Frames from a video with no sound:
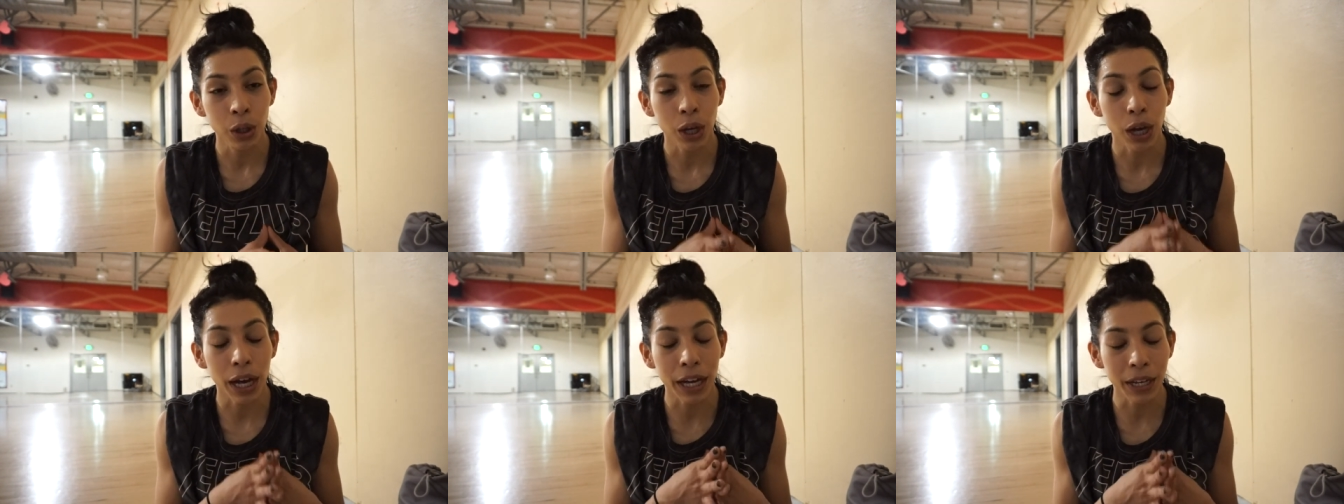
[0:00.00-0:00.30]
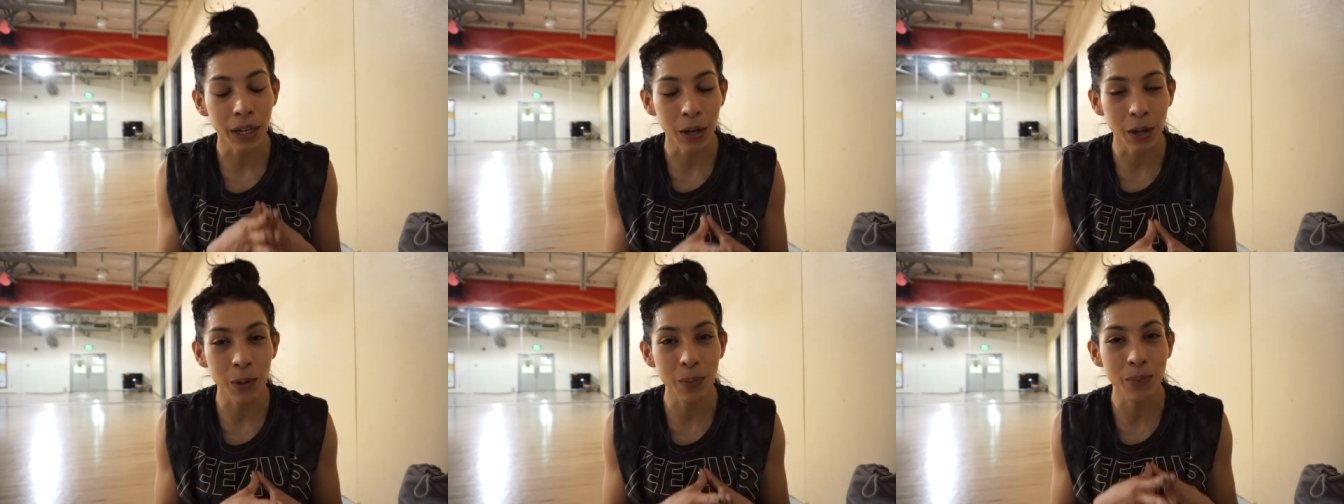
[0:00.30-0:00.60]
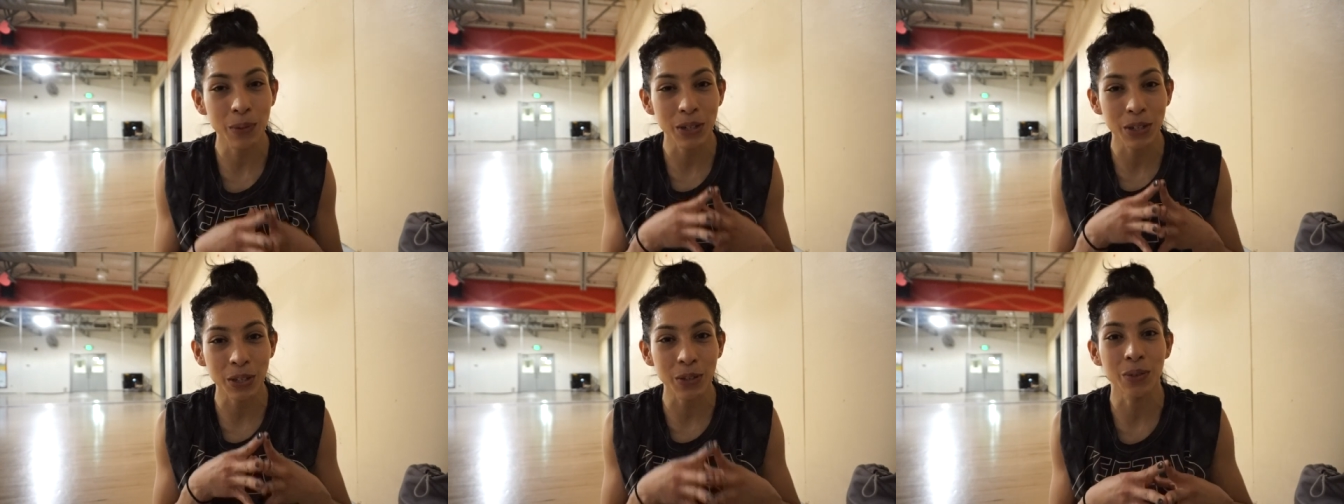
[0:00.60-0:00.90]
I
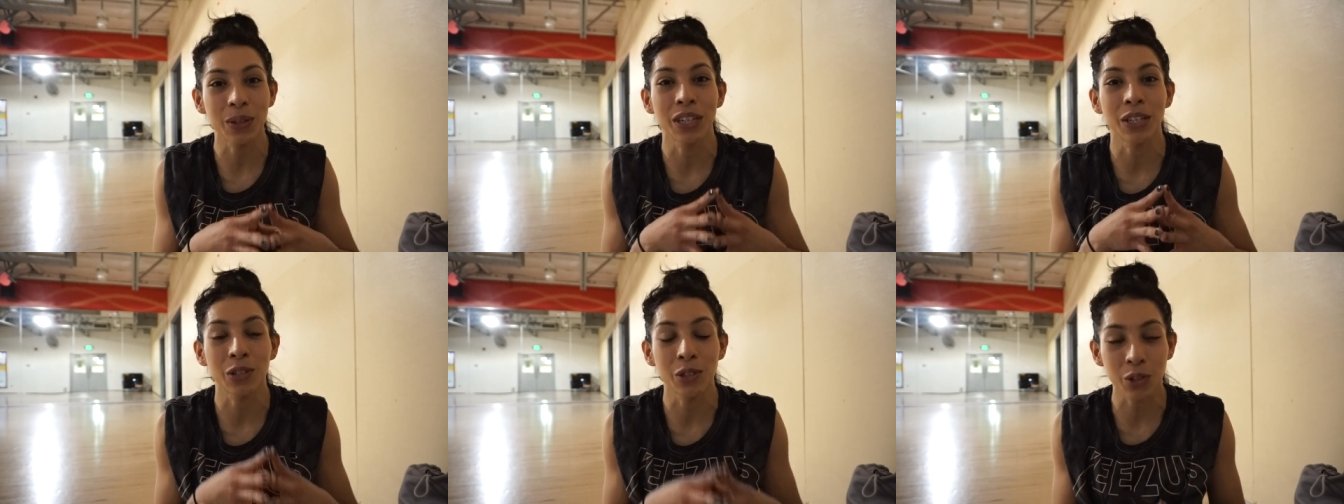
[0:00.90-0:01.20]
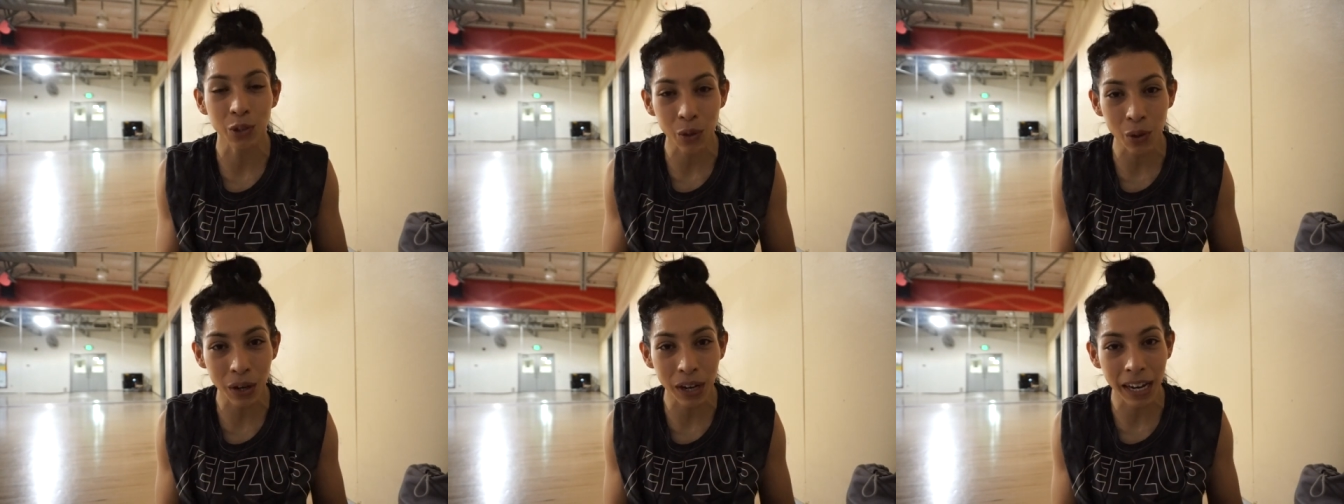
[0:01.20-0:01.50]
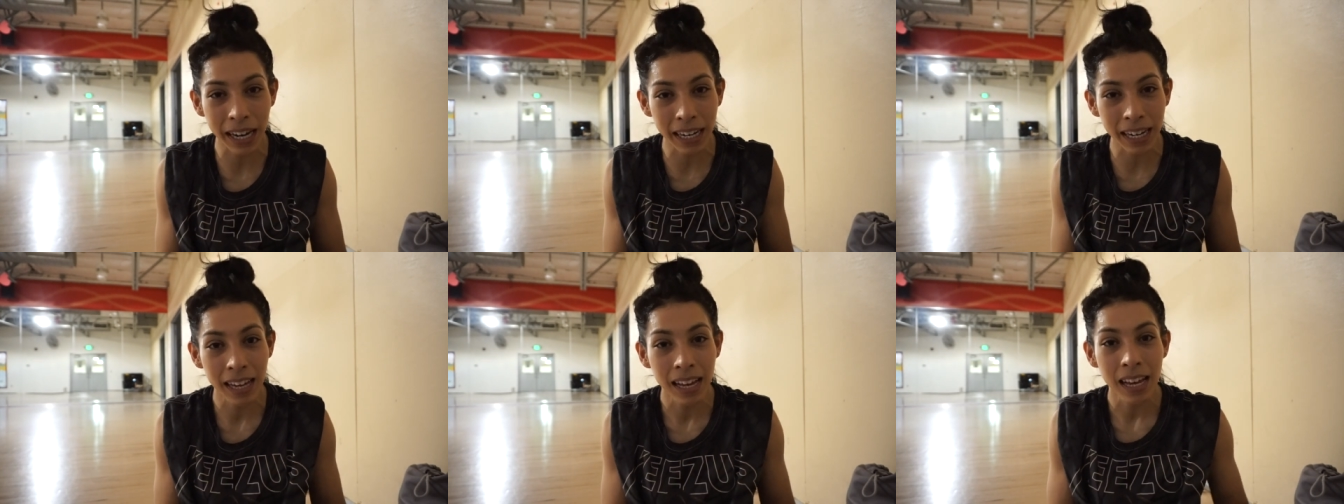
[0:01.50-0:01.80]
hoped you
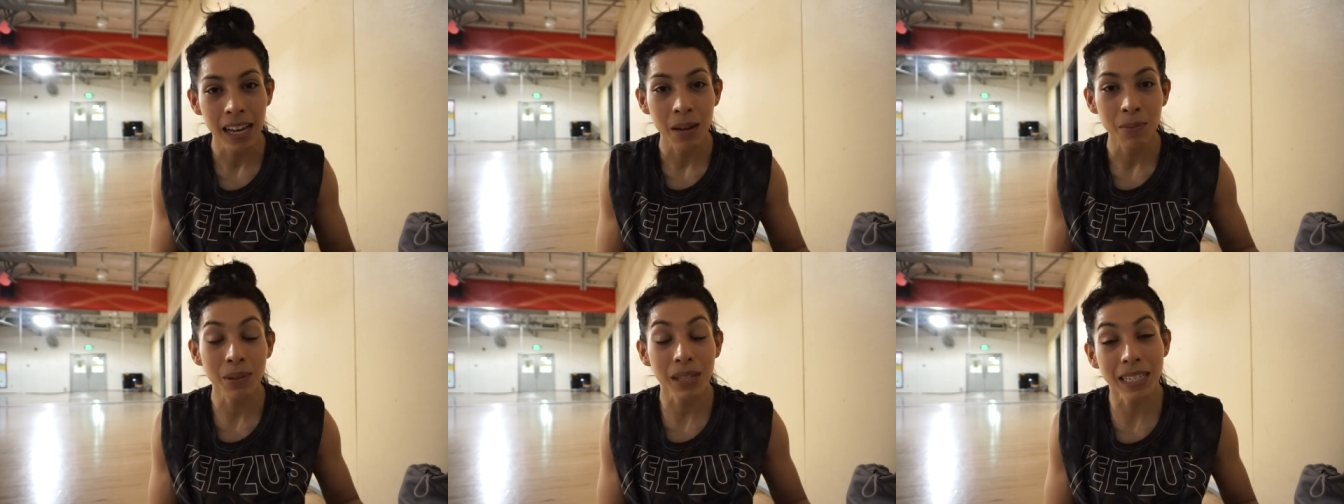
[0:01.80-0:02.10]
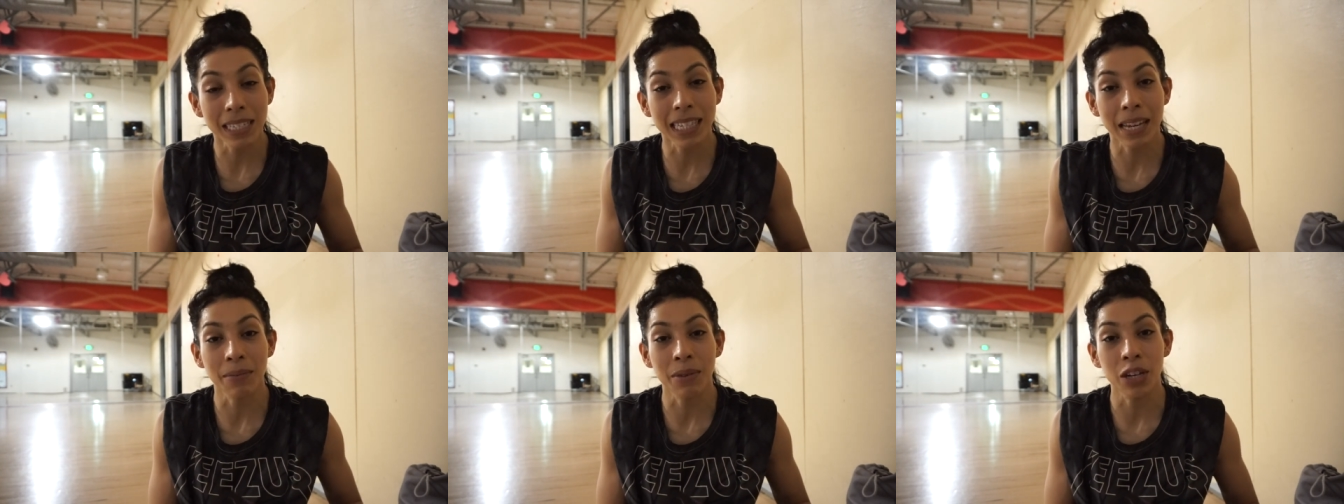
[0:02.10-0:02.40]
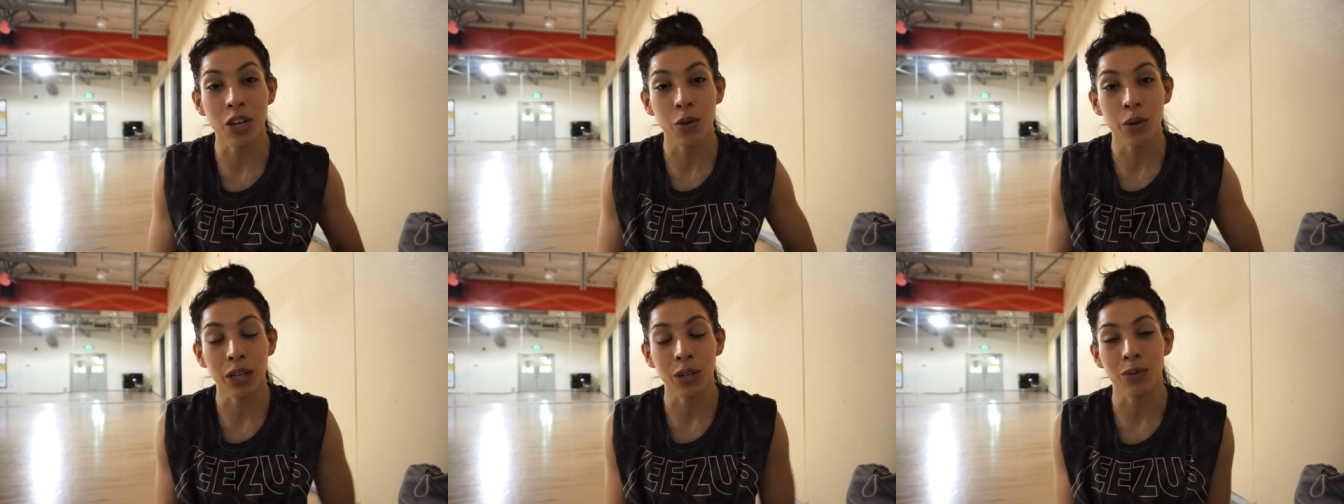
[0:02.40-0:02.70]
enjoyed. Please let me
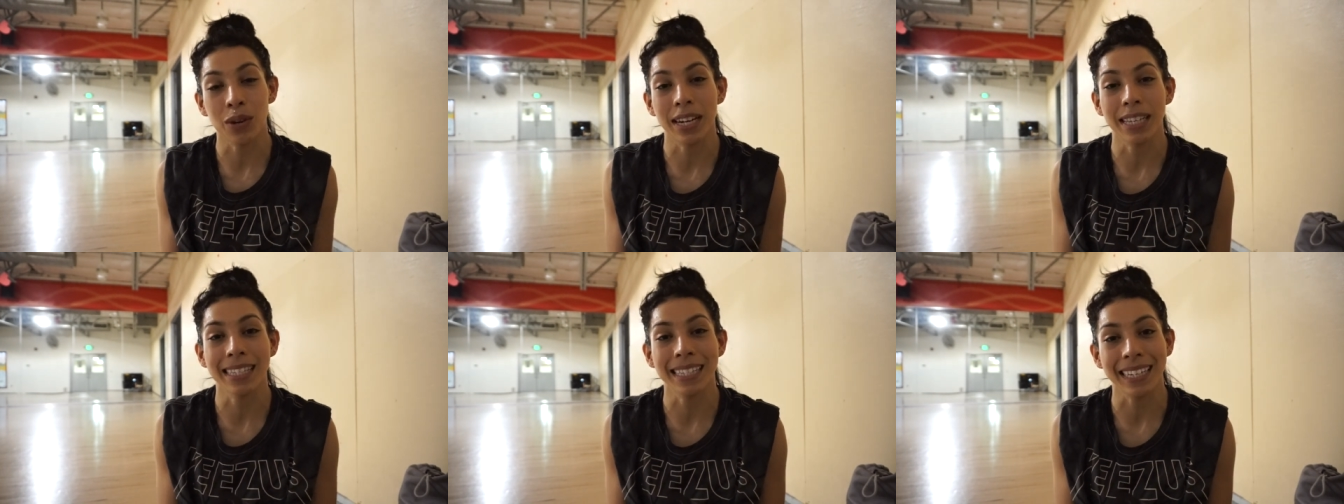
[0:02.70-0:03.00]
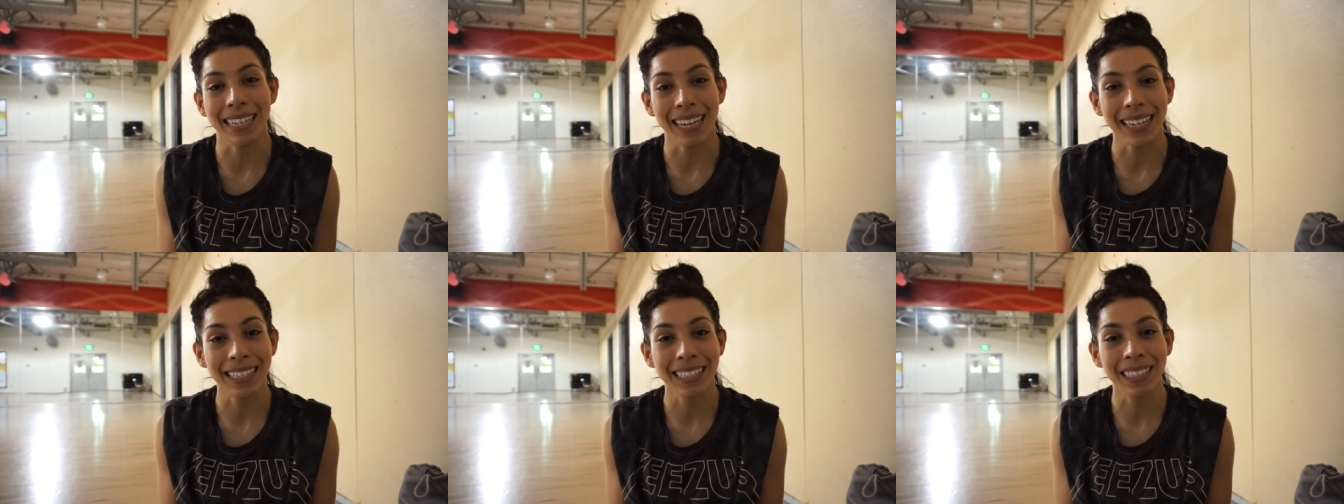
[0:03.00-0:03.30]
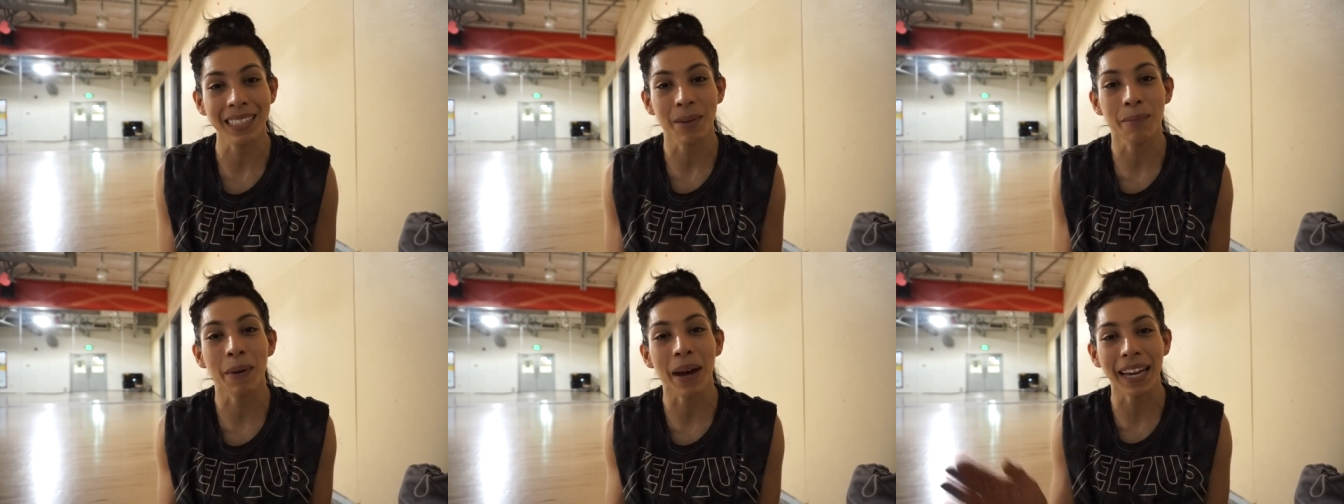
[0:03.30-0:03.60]
know what you want to see
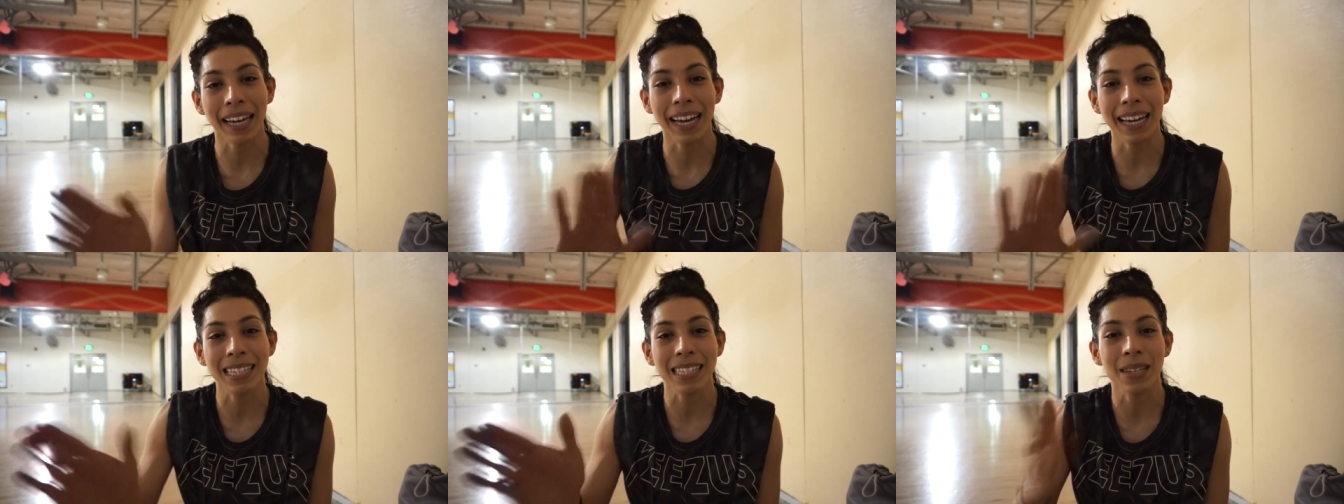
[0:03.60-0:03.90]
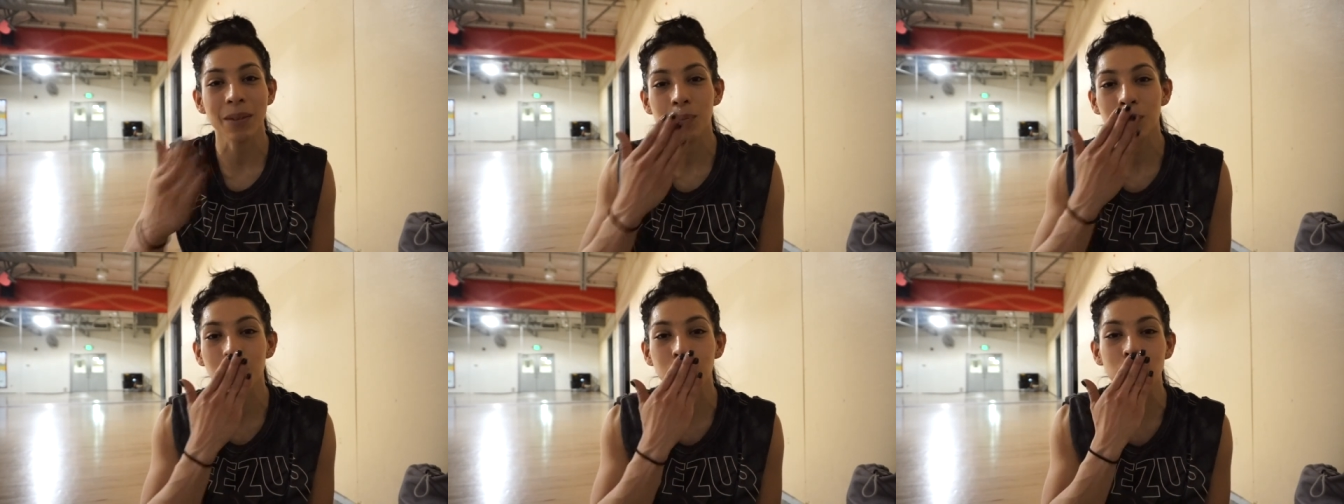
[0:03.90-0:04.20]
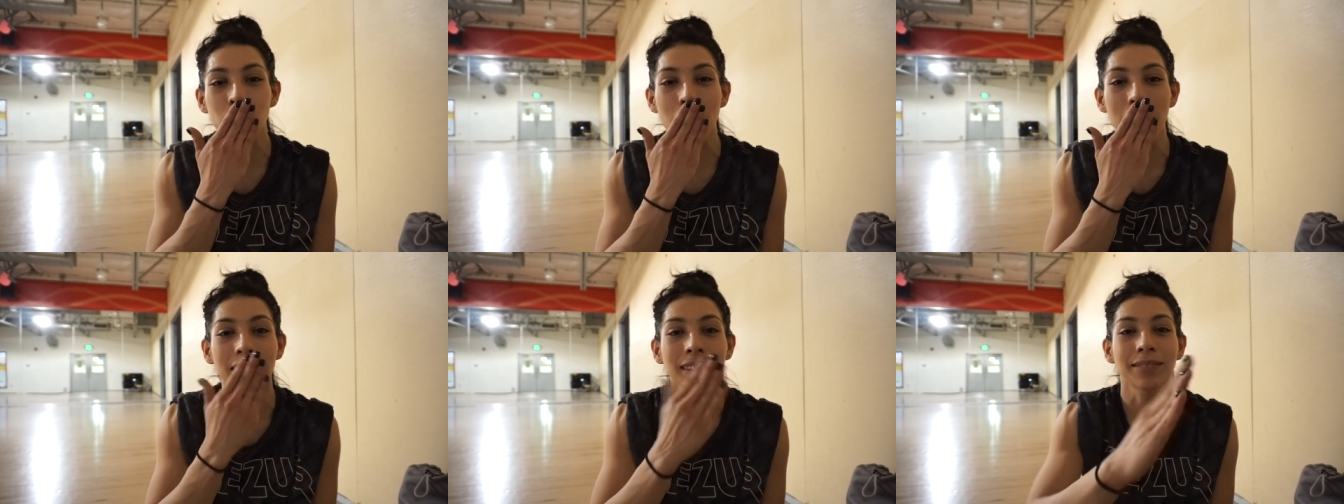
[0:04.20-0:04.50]
next. Bye guys.
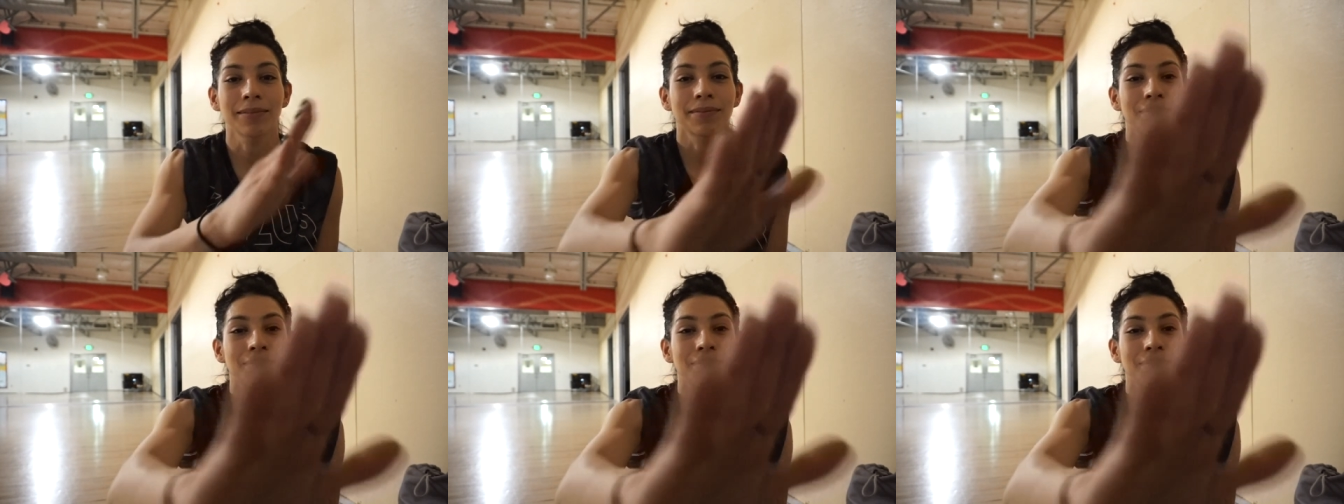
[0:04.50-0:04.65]
Mwah.